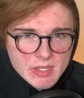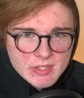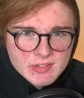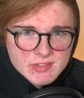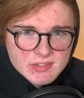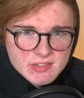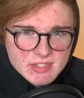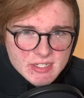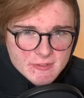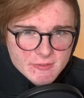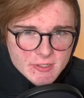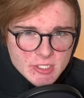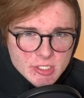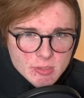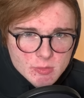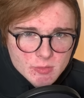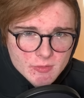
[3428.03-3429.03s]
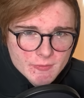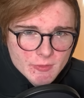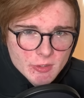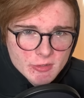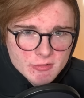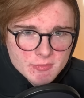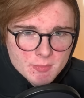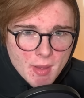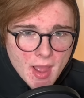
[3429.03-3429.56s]
Steven
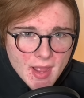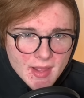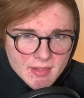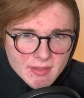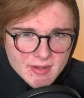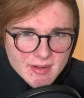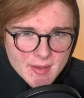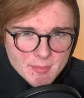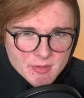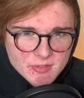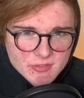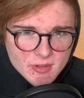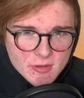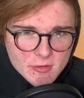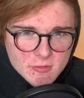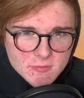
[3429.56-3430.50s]
Universe pilot episode.